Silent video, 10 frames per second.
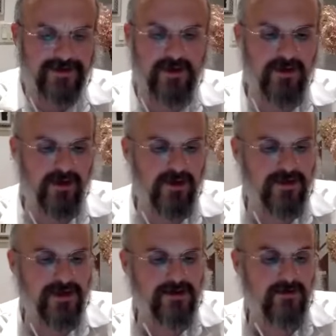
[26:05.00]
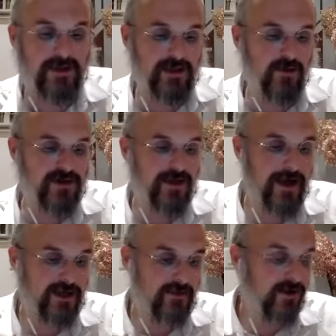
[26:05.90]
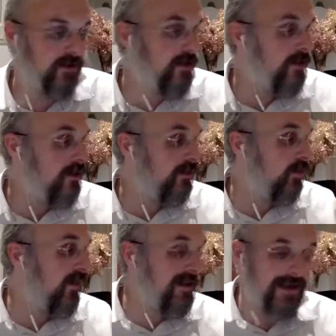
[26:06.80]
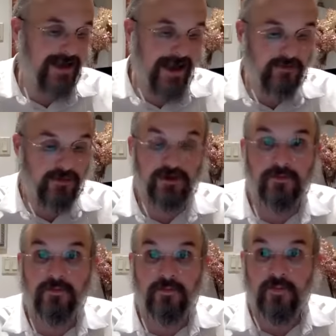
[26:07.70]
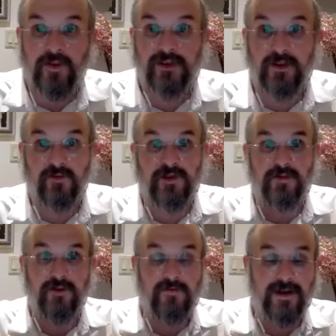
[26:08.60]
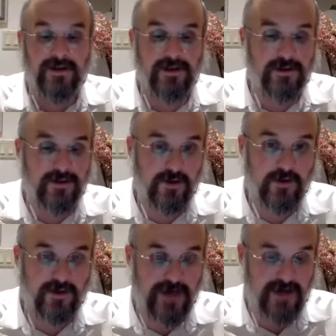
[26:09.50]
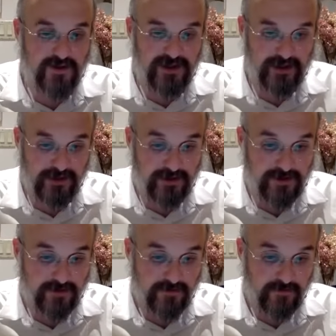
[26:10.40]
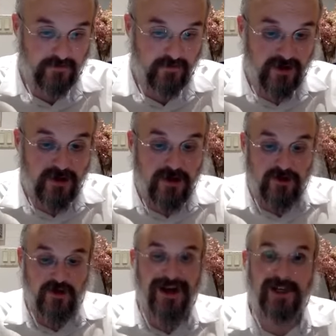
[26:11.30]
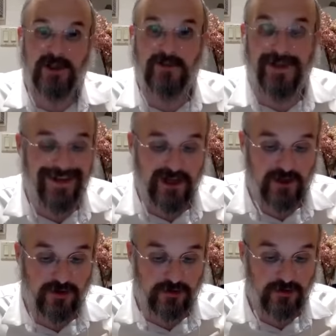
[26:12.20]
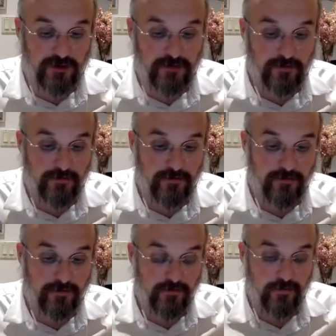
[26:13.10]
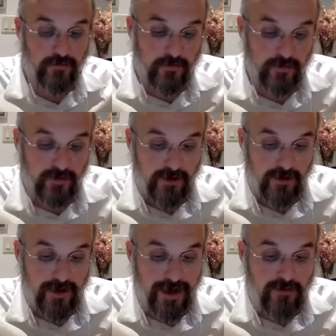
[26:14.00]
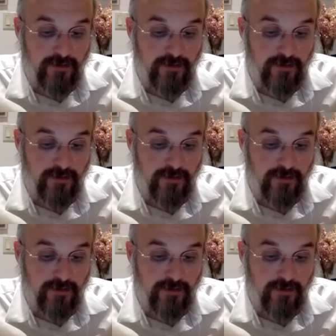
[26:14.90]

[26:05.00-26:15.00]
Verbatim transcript: in the middle there where it says, actually the both say Rashba. The one that says Ema this comes from the Shita Mekubetzes, and he quotes Rashba something like this. So the Rashi was speaking actually earlier. He